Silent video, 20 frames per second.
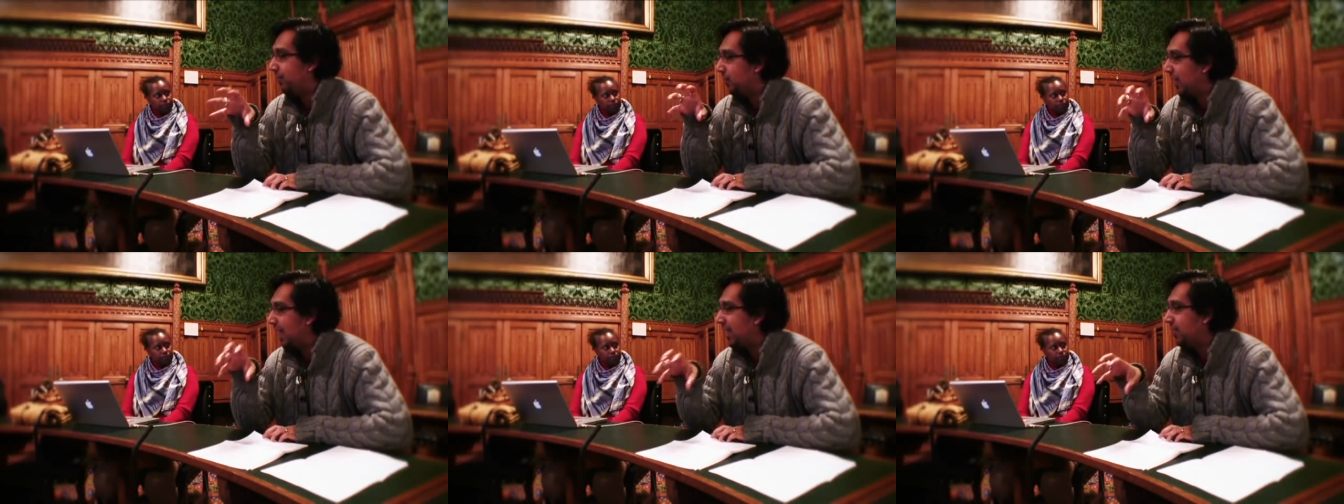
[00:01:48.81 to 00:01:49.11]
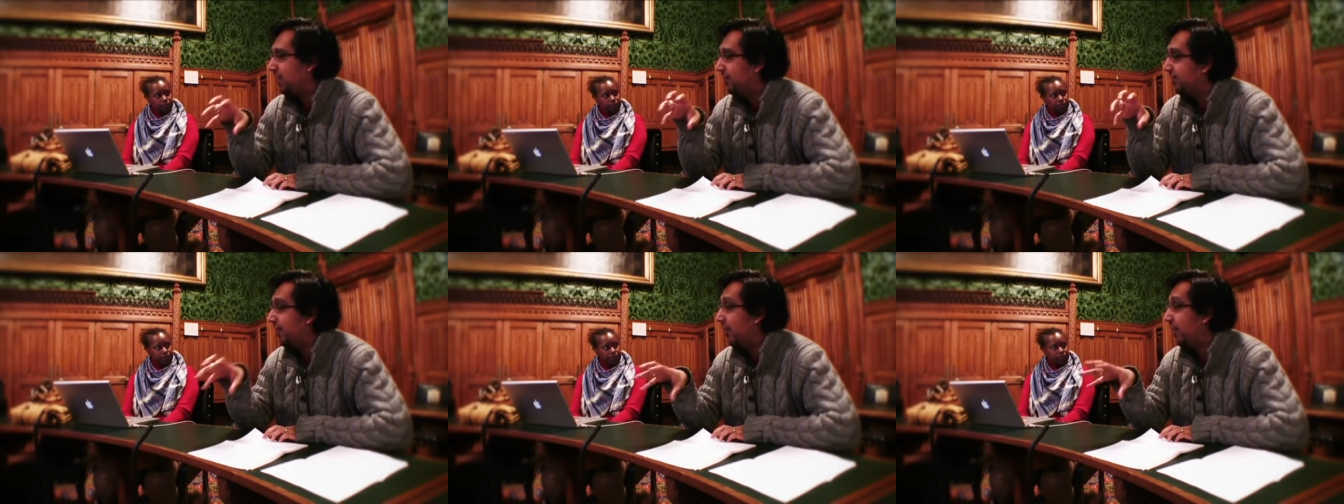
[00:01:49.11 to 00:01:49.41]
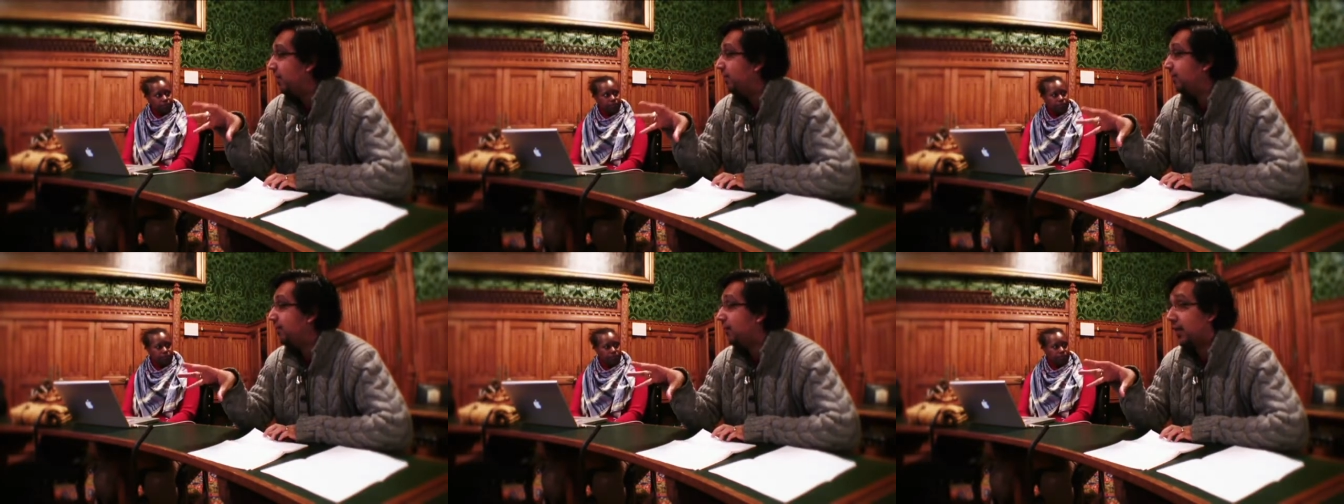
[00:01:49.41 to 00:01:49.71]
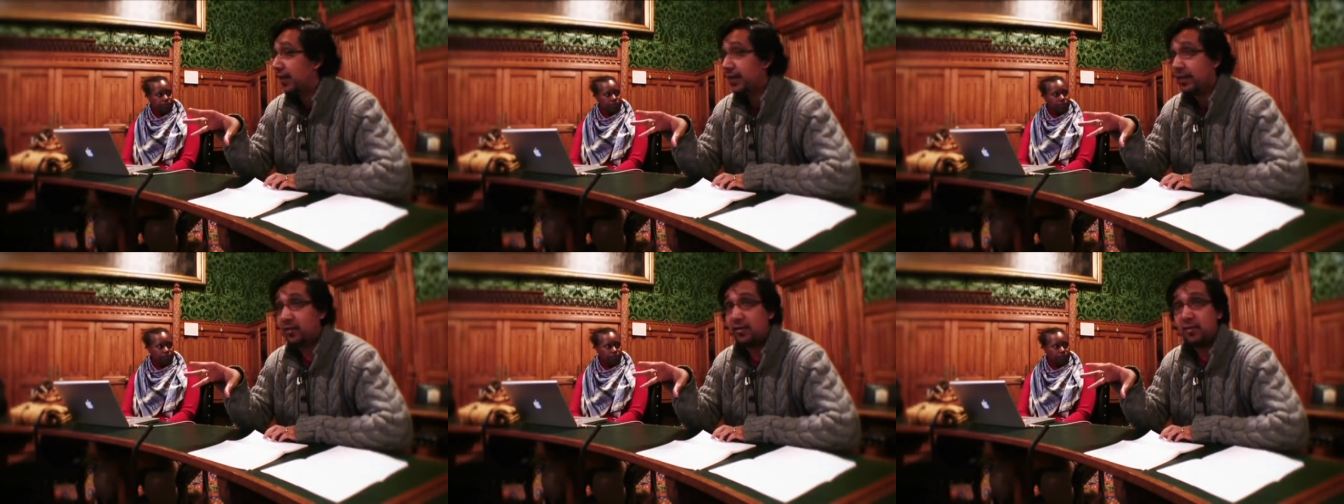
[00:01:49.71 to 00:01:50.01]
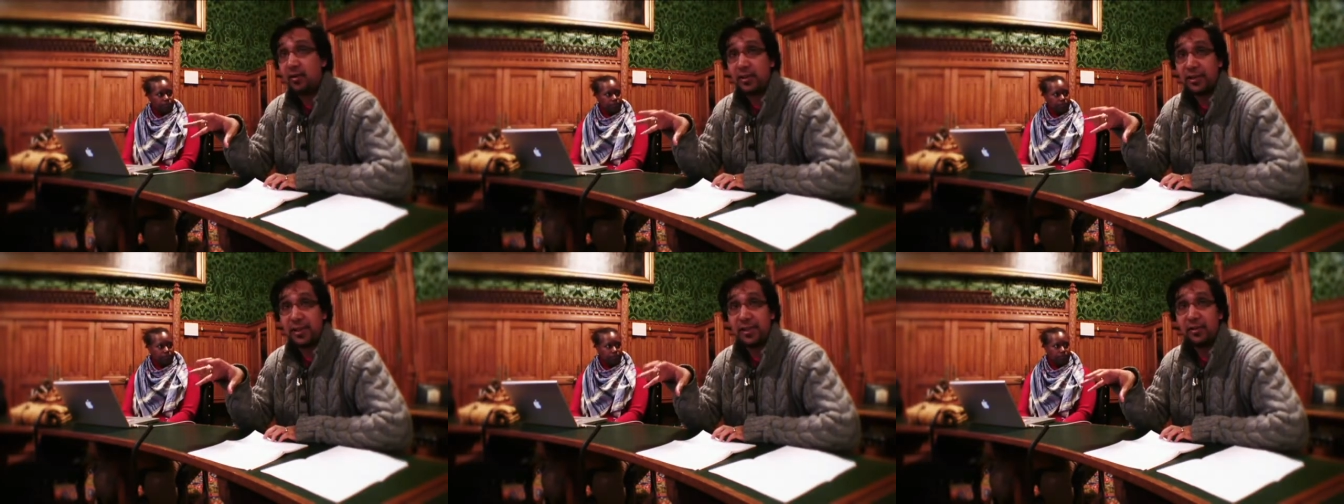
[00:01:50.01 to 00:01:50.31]
actually verified
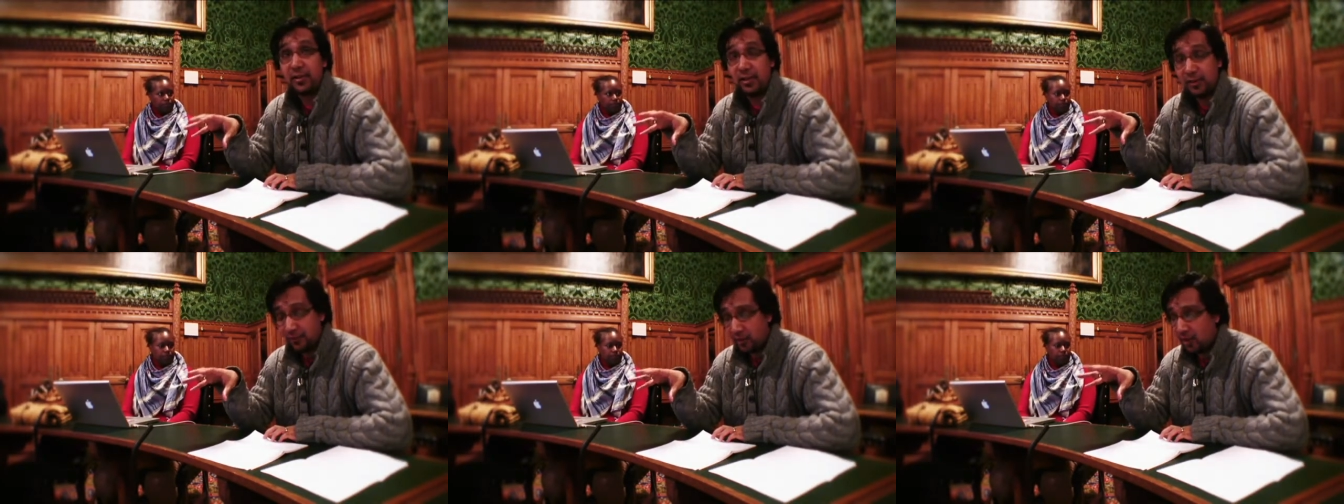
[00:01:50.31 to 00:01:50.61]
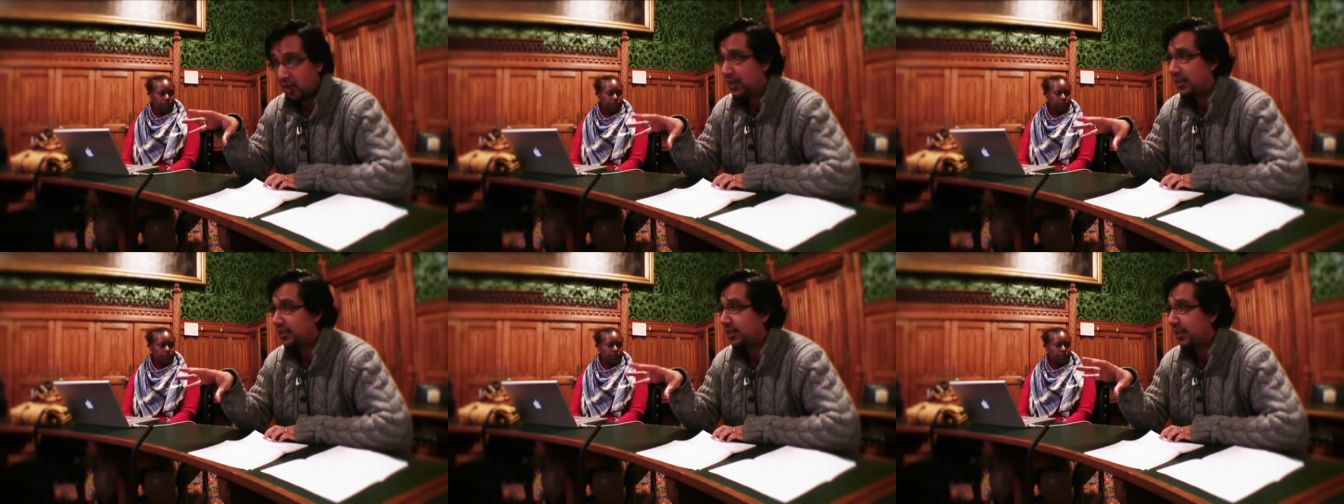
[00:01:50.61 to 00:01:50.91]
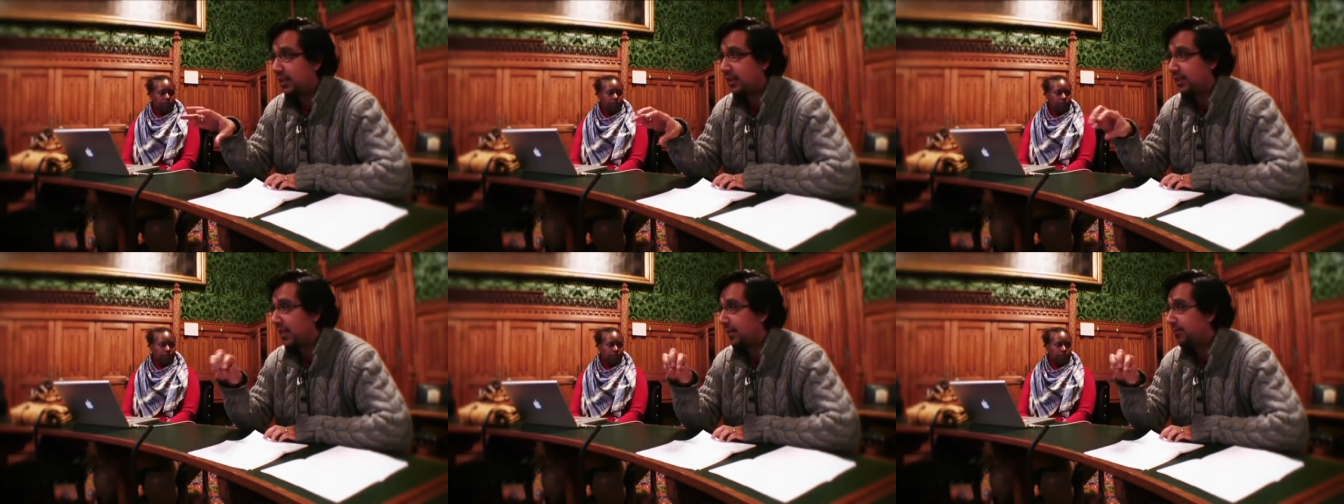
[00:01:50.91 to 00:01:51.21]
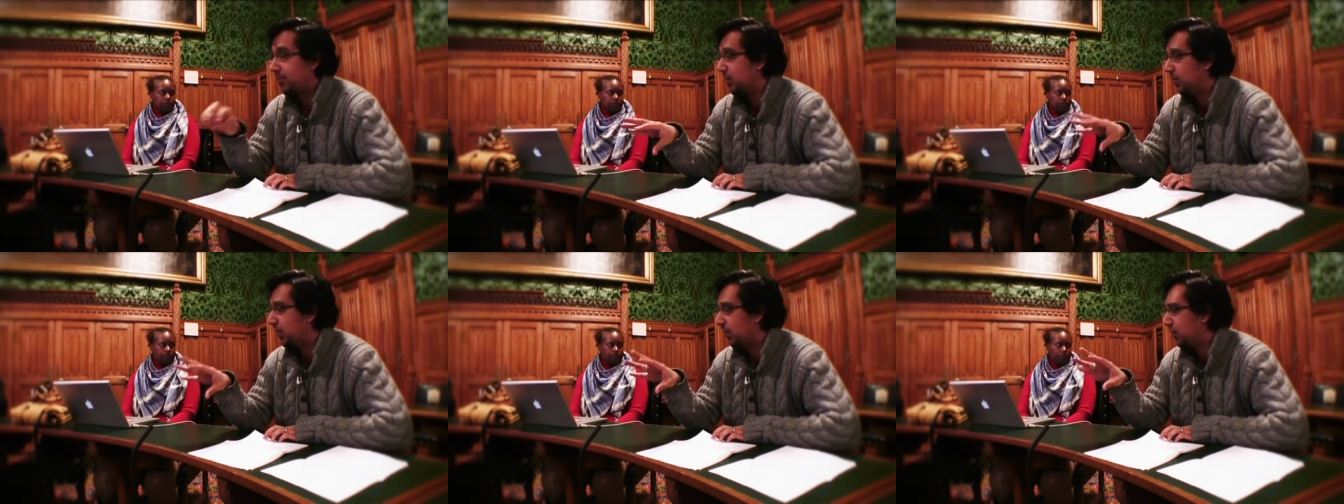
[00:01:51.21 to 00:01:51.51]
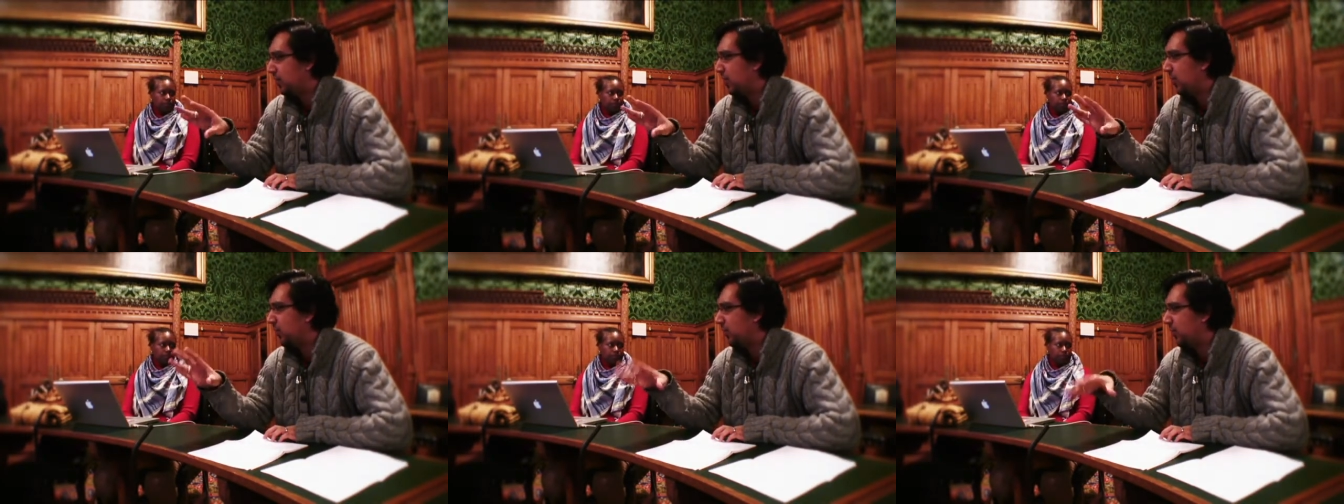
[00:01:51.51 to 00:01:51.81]
the identities of the hijackers, absolutely,
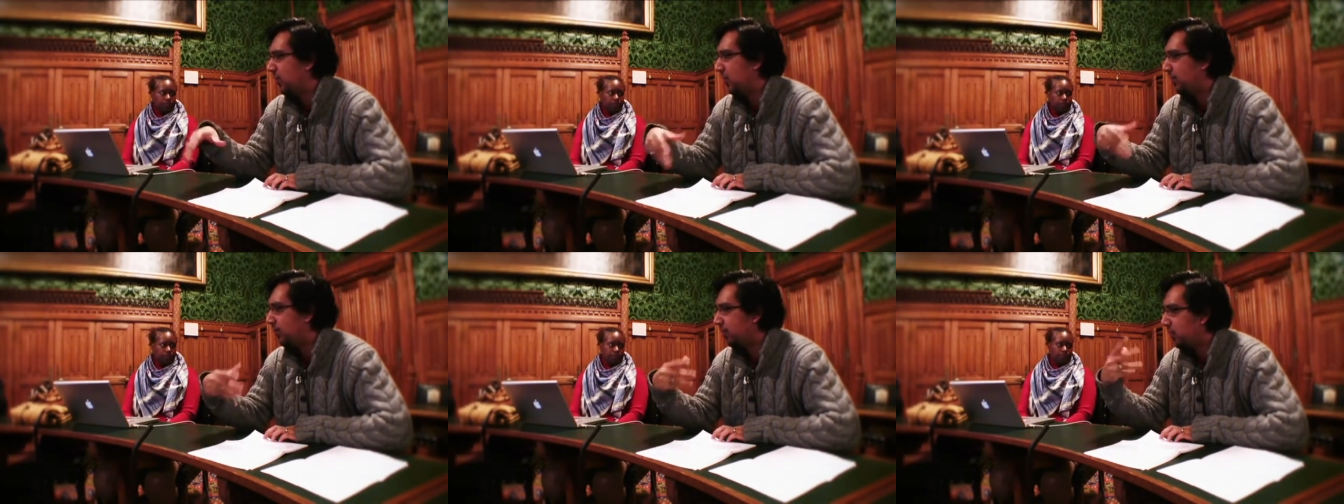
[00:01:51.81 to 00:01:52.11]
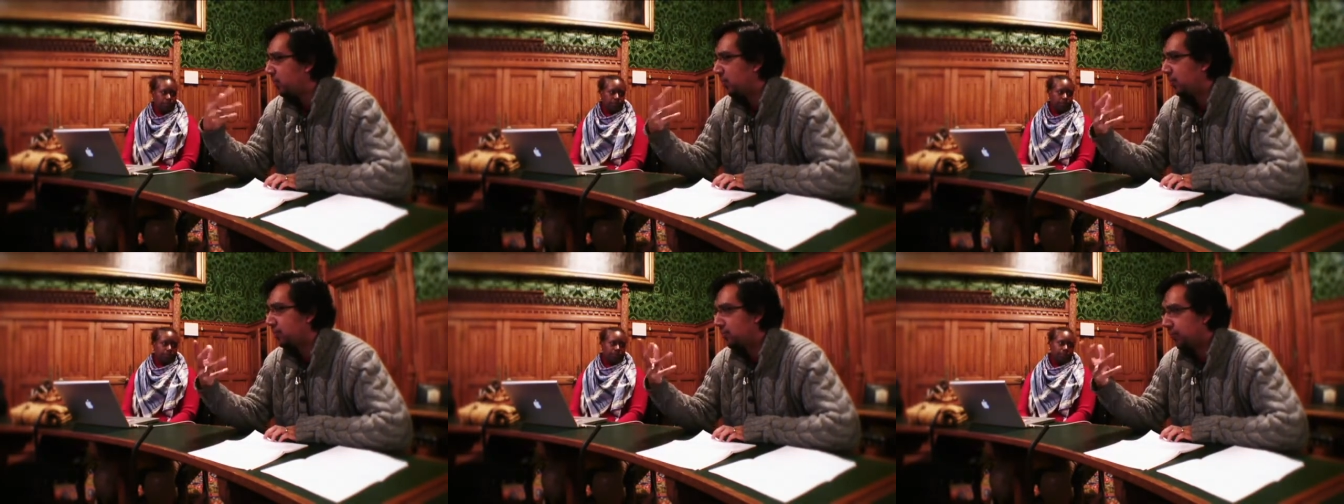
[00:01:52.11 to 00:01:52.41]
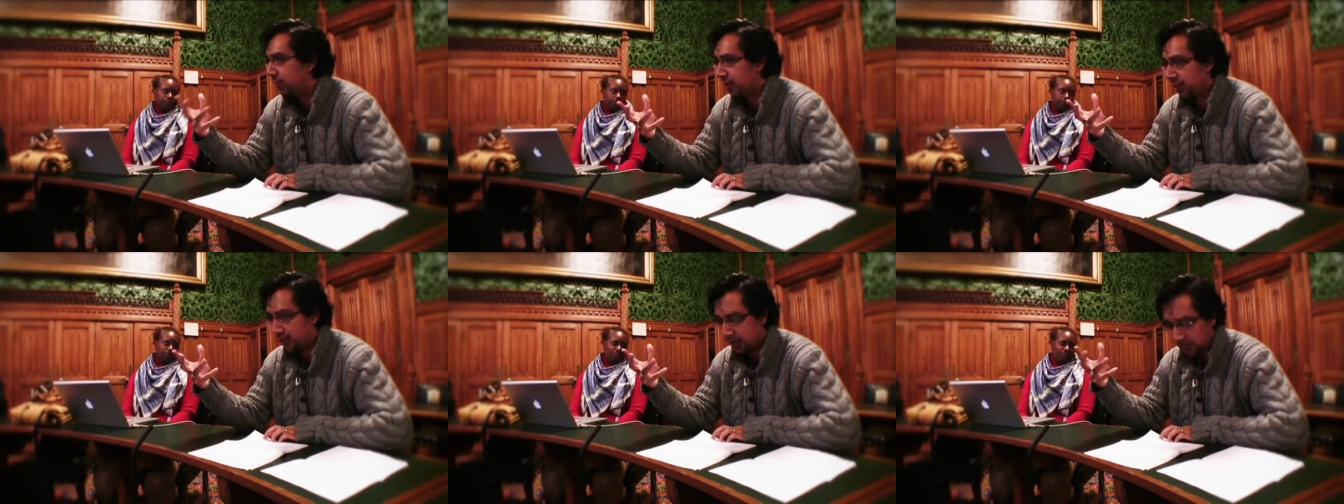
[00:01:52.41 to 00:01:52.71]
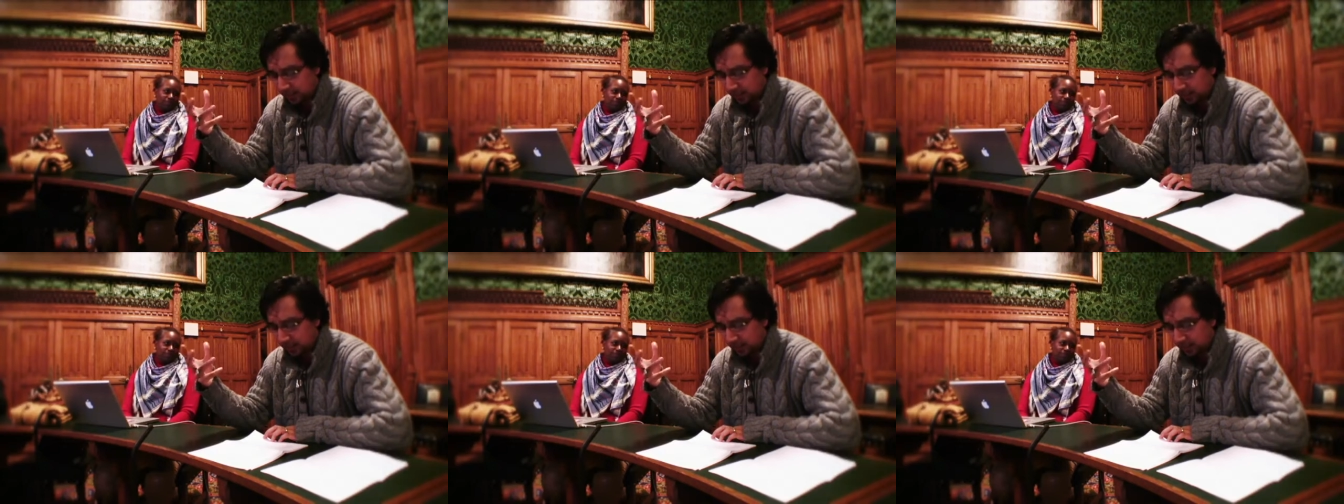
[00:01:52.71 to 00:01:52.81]
because there was some controversy